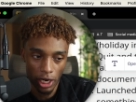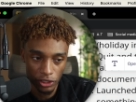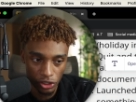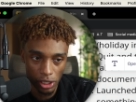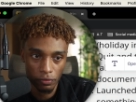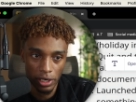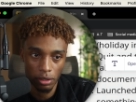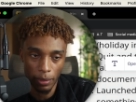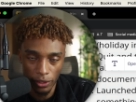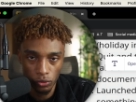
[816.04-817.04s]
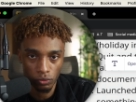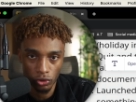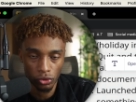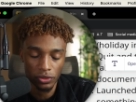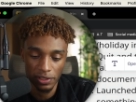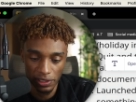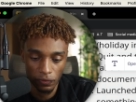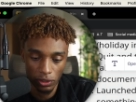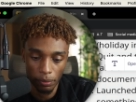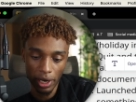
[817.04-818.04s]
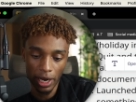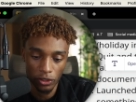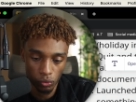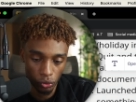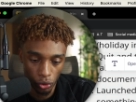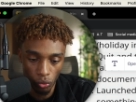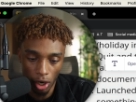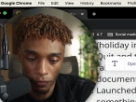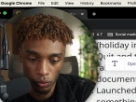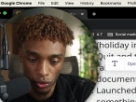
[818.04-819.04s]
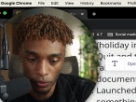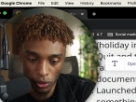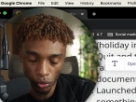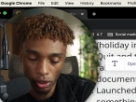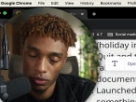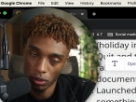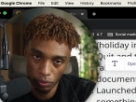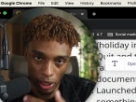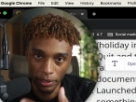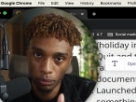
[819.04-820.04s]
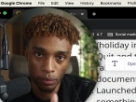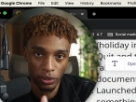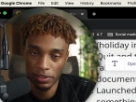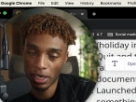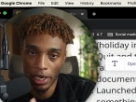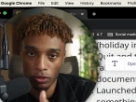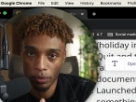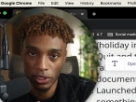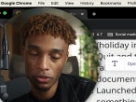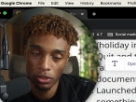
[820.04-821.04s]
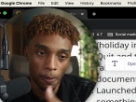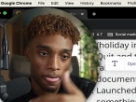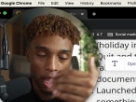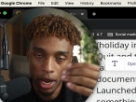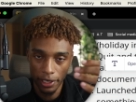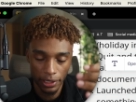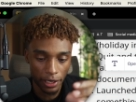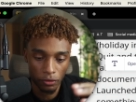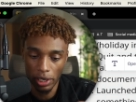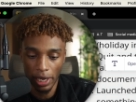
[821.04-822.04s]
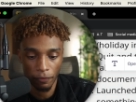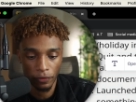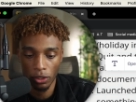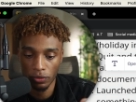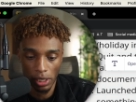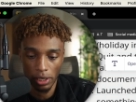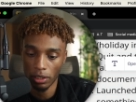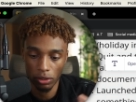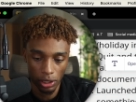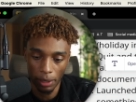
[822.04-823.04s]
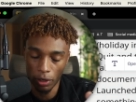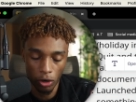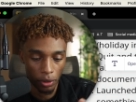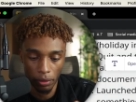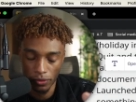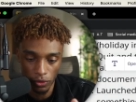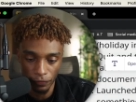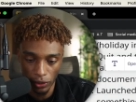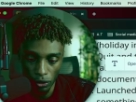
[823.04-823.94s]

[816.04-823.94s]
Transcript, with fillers: and generate them actual results and see if that my actual new offer was going to work. So I had people inside the age traumatization and I created like a video saying, hey, look, I'm coming up with something